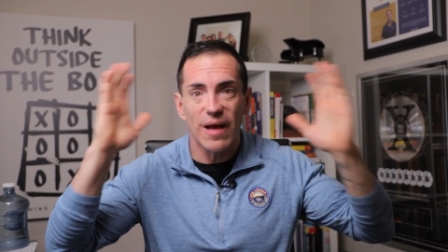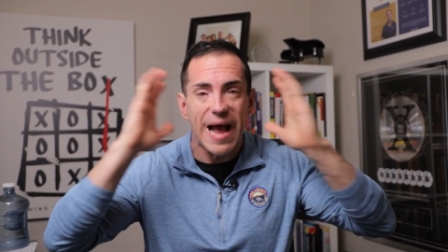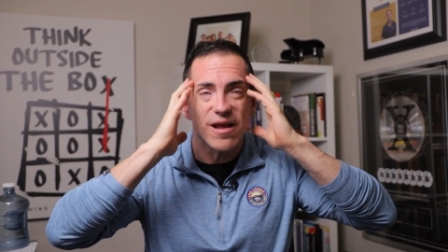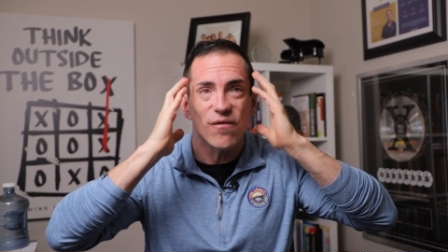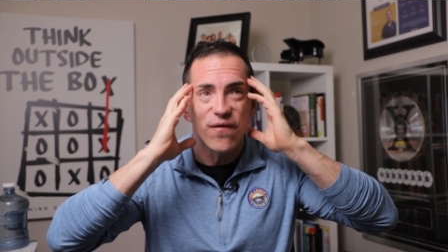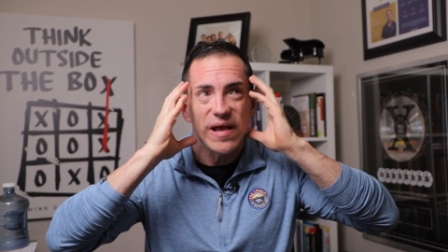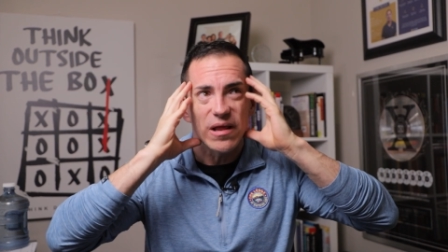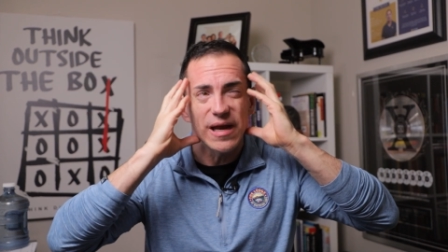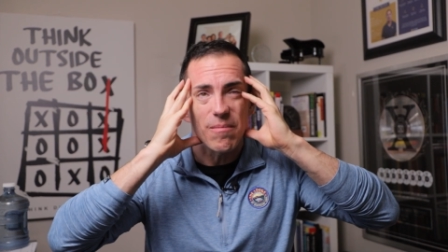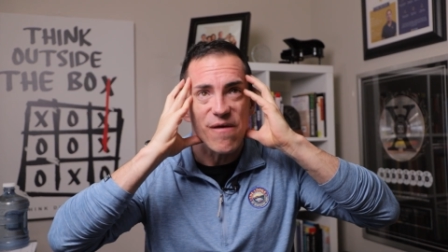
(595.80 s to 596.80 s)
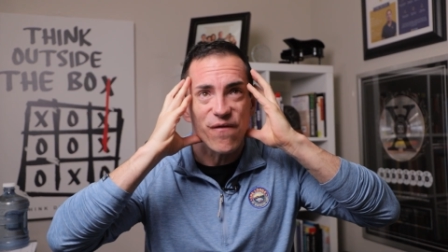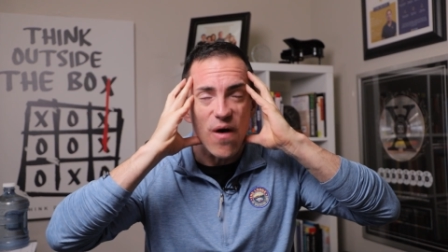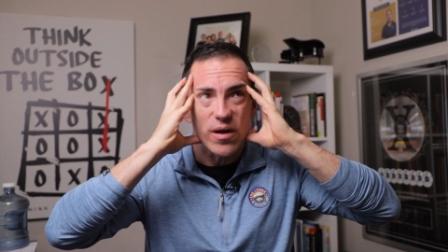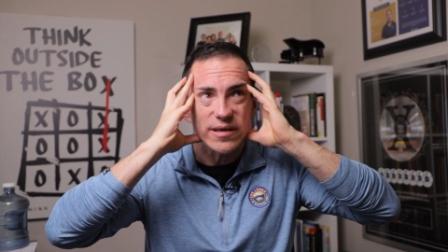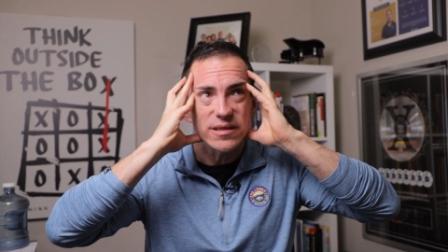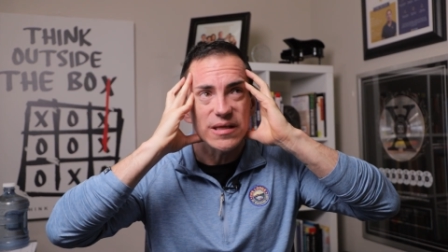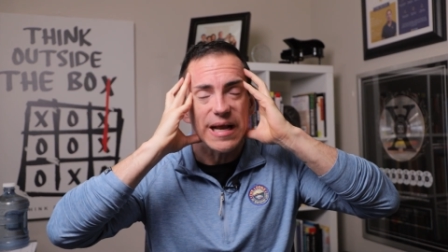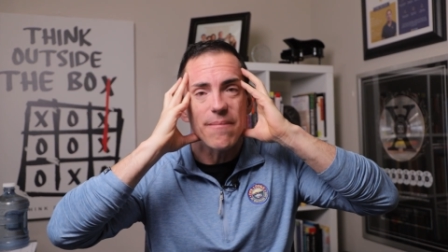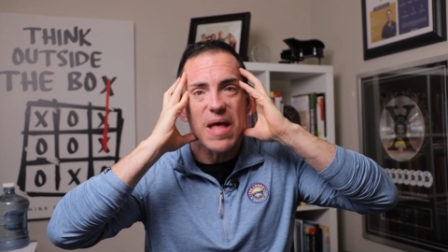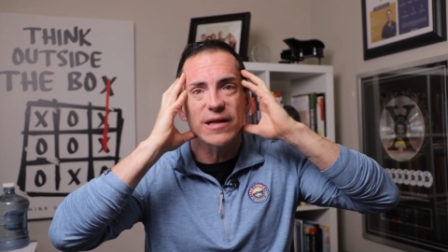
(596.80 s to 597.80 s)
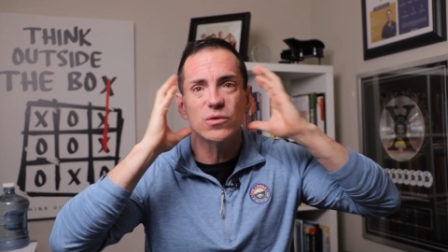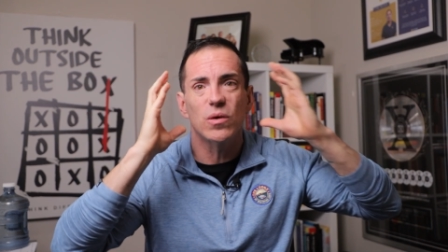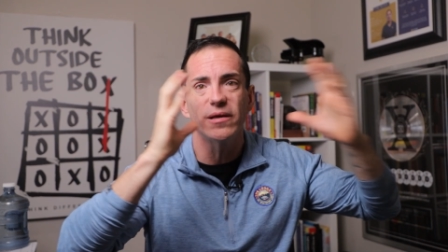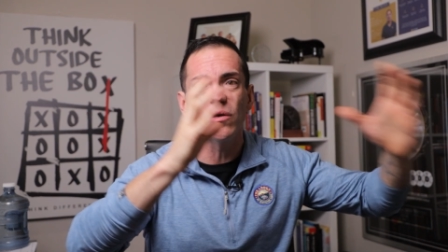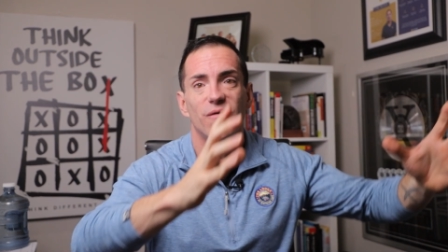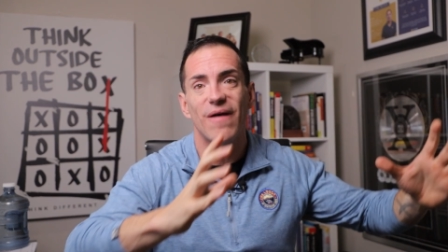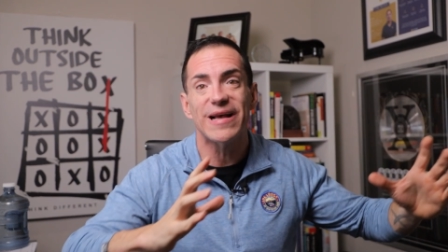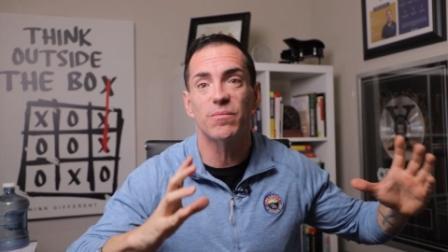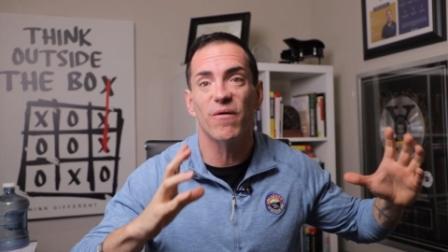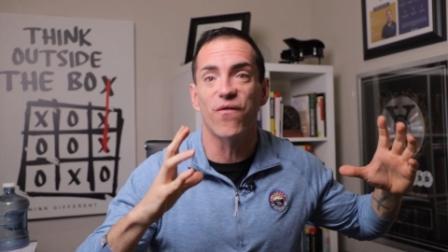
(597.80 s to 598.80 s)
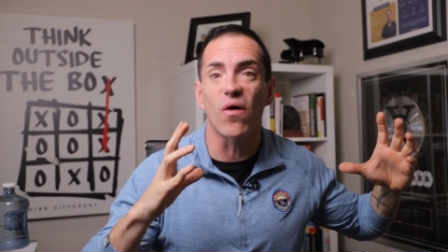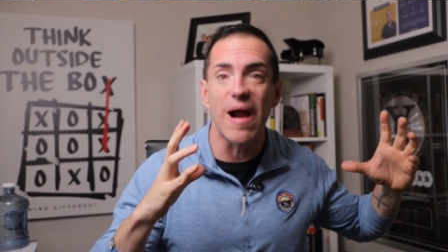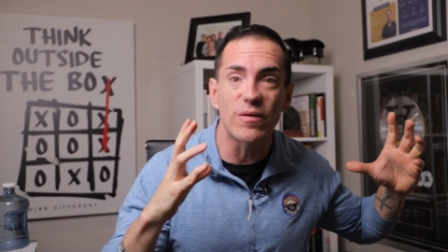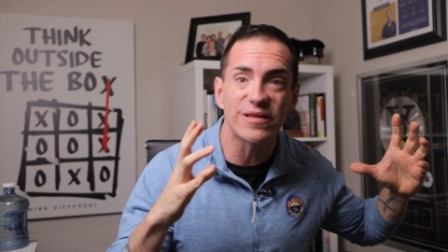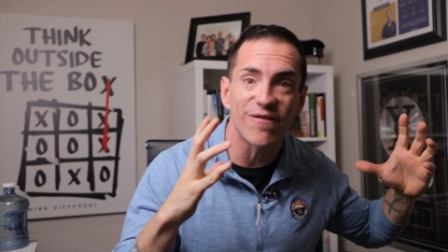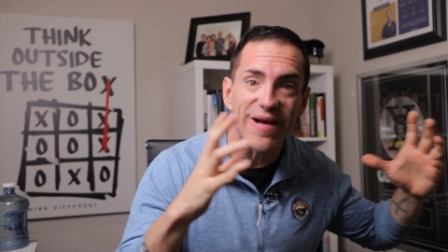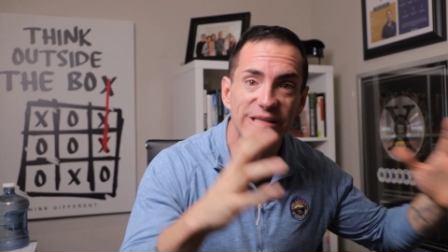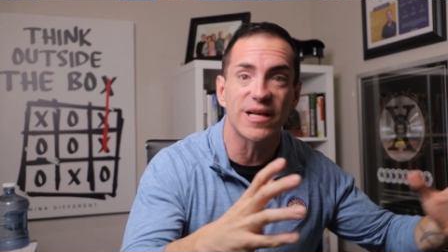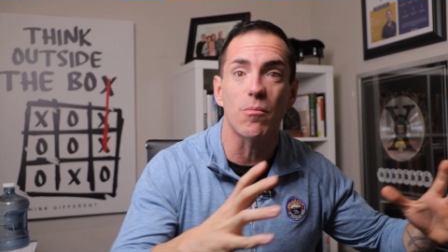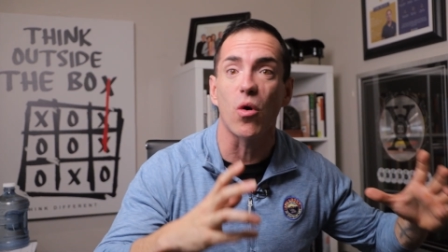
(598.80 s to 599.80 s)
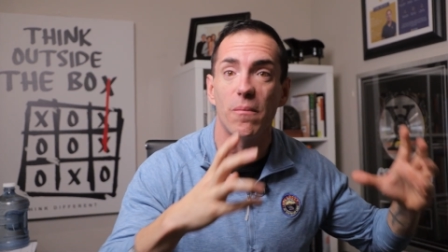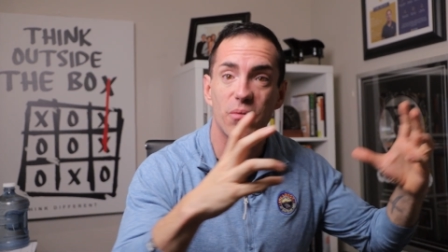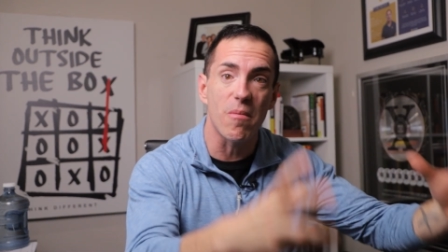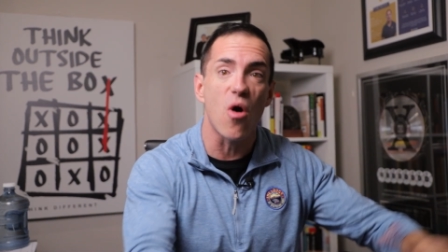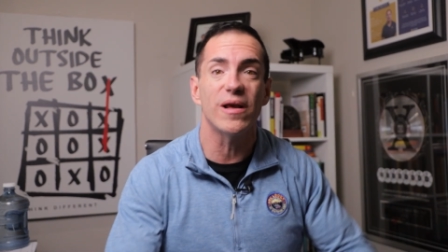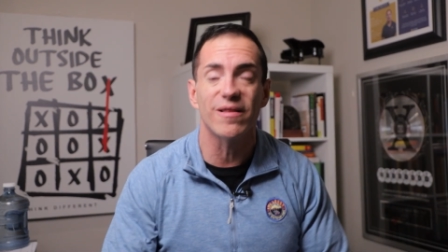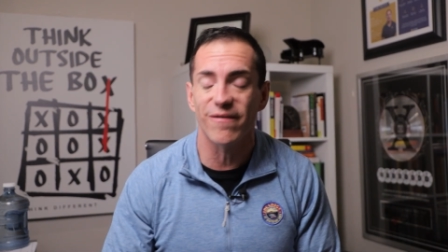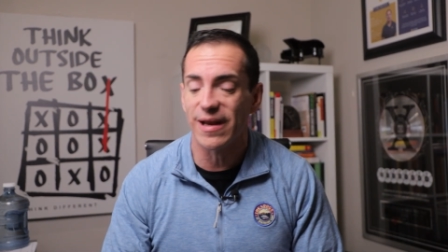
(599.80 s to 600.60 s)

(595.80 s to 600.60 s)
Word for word: I can feel it in my focus. It's like I'm not as willing to invest. Before I was investing more in promoting the